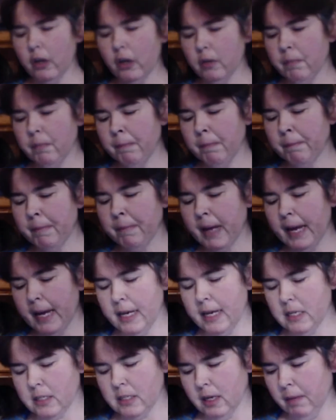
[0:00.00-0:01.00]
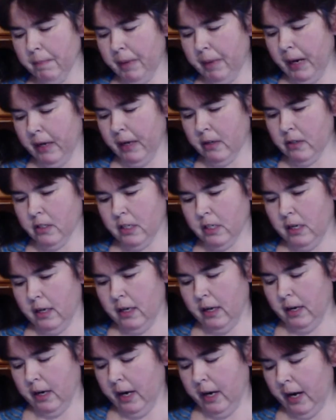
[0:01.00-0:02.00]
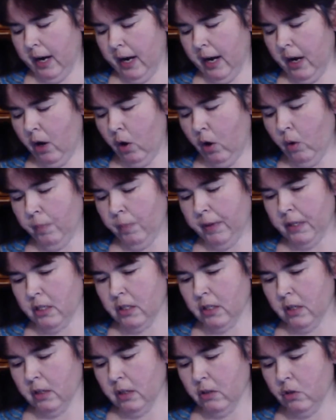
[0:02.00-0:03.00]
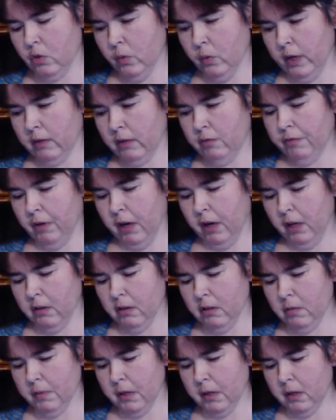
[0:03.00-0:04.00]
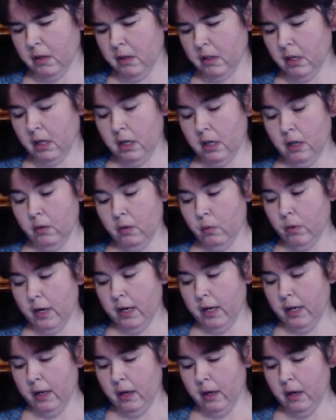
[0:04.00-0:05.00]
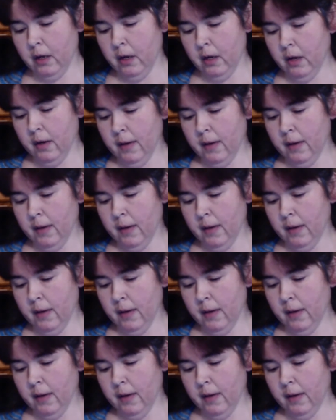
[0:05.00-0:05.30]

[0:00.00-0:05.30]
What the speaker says: are amazing patterns in there. I hope it's not too advanced, because I didn't really...